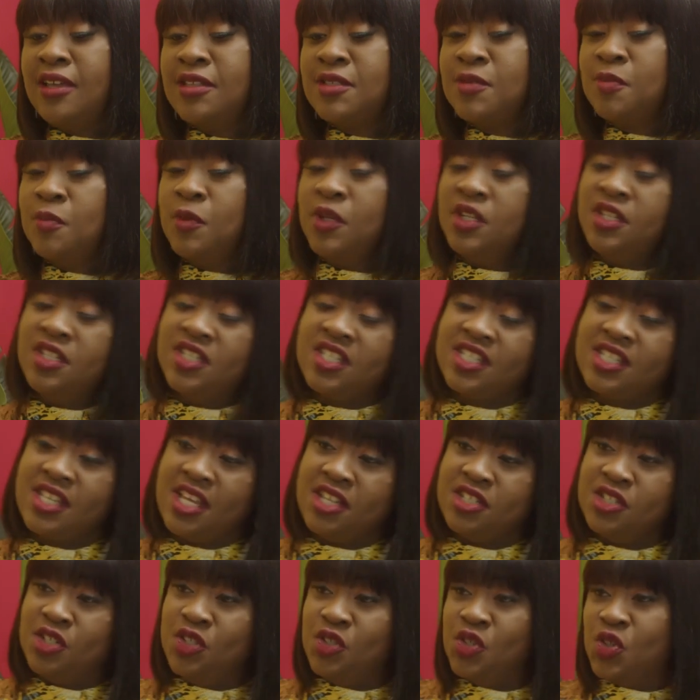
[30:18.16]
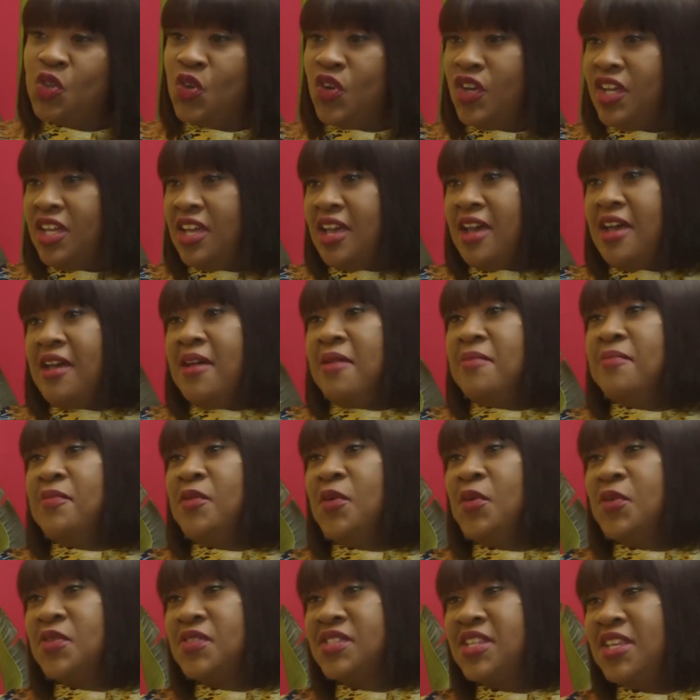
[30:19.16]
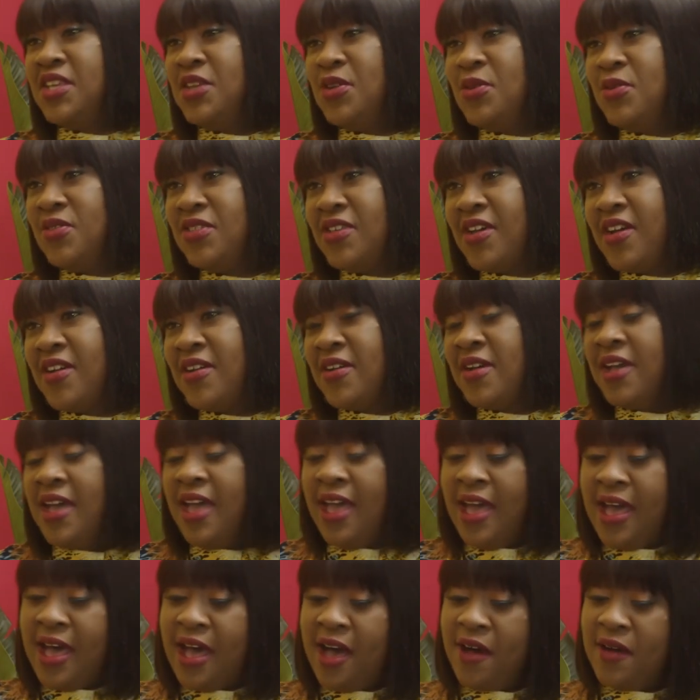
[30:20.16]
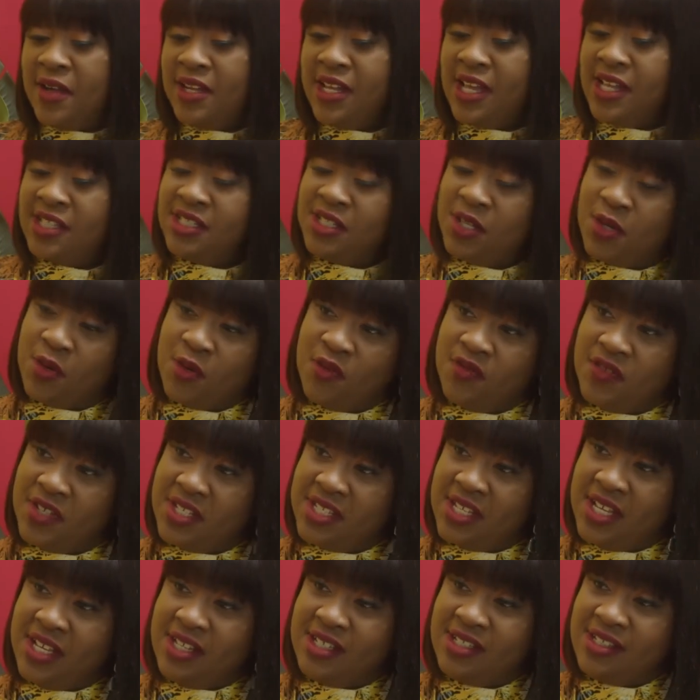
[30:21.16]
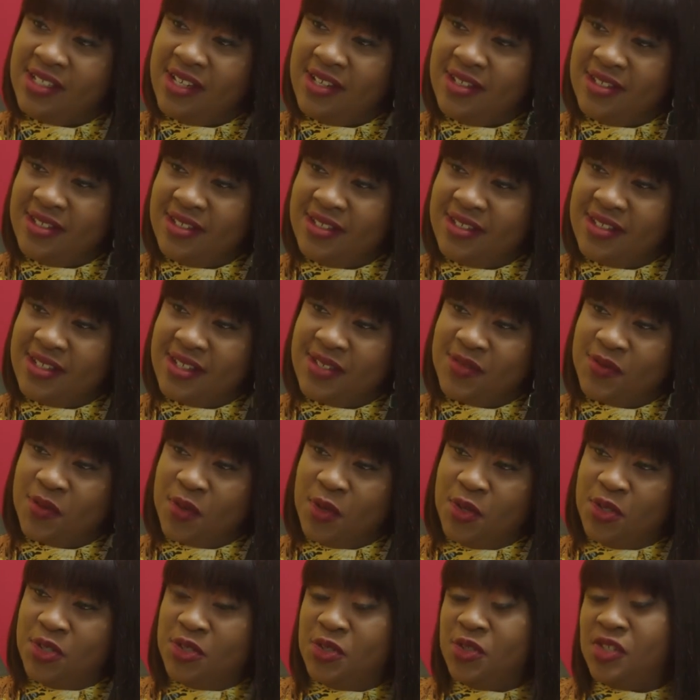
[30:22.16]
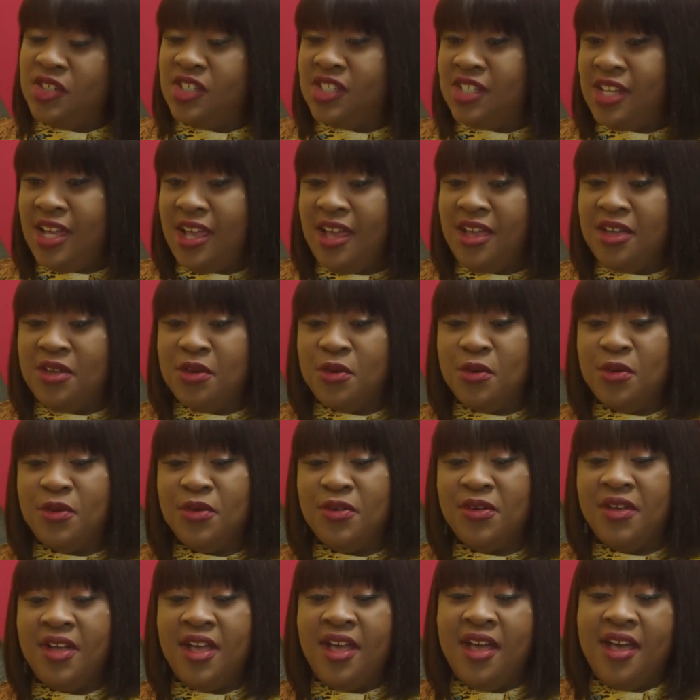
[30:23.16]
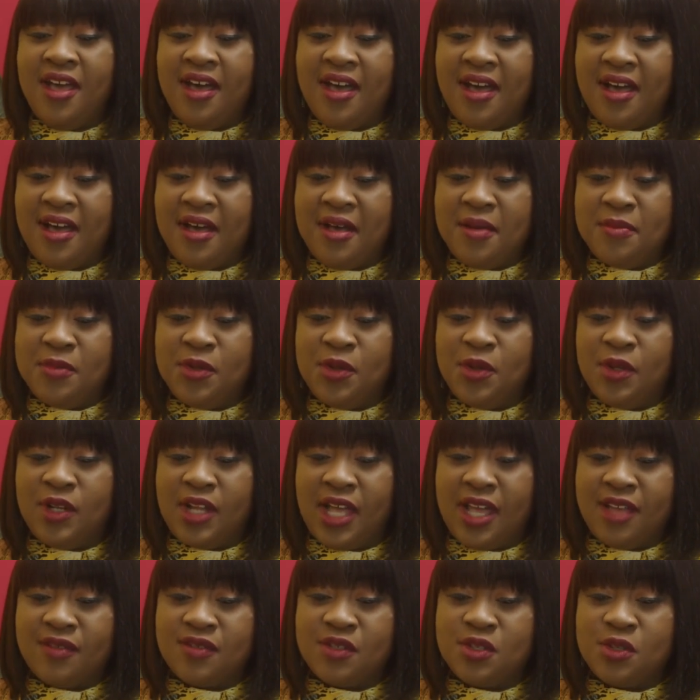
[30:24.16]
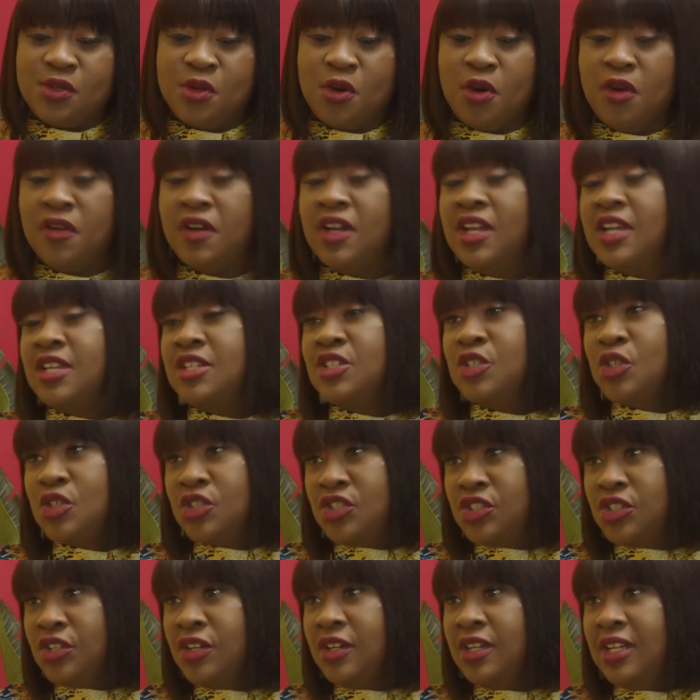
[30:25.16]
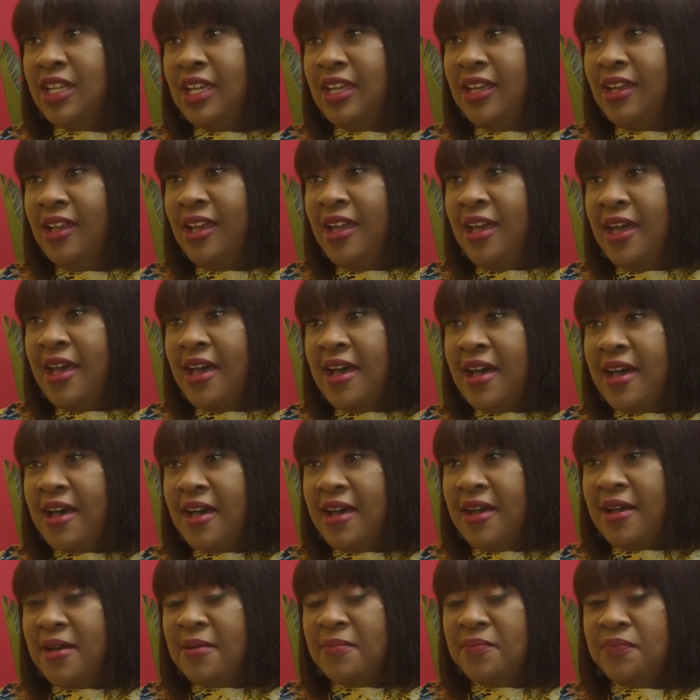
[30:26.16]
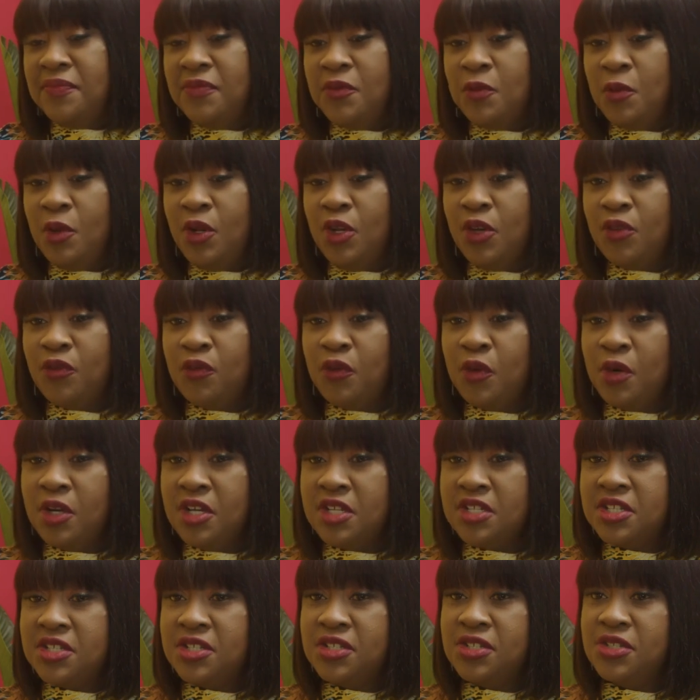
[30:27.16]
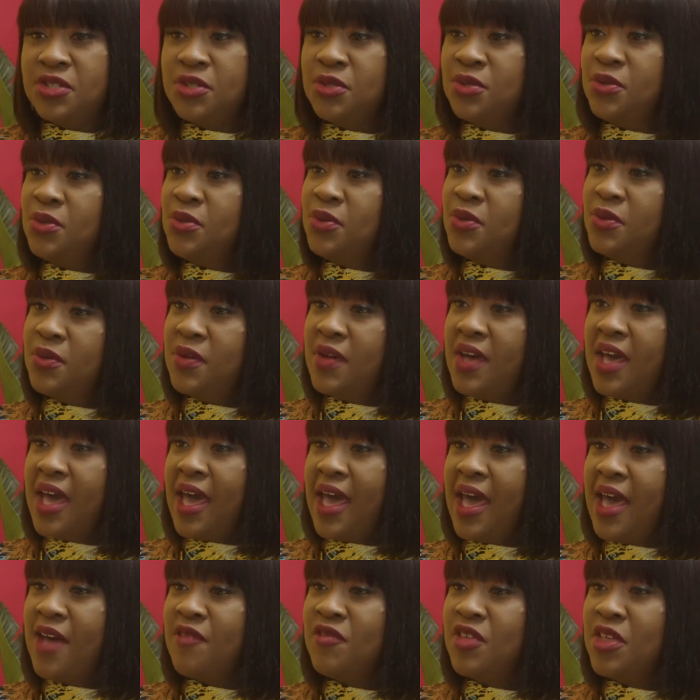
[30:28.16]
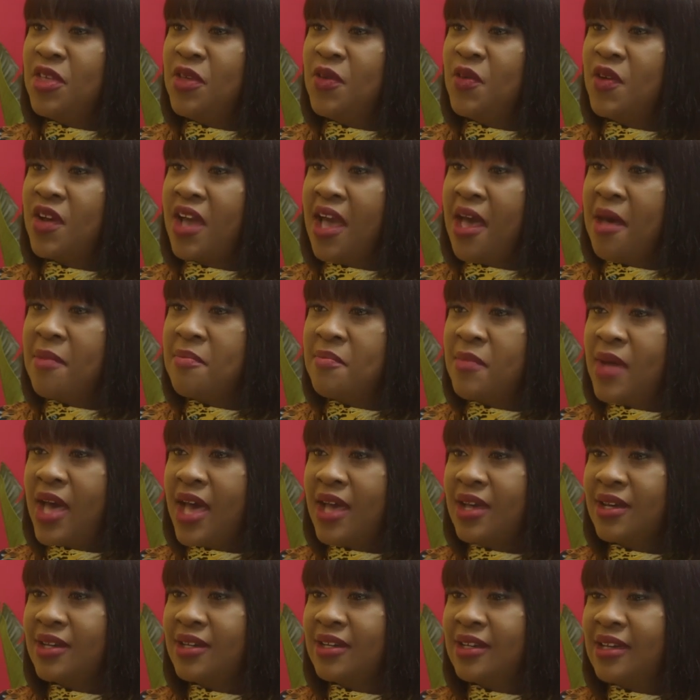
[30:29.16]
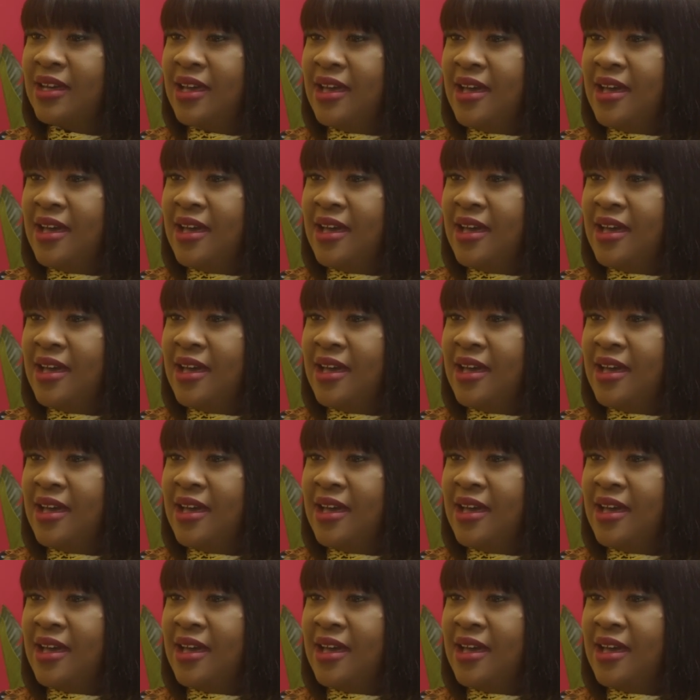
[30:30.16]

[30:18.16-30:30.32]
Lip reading: it's been such a joy hosting you on the Awanachi Conversations, just for you to share your life story and your journey. We look forward to having you come back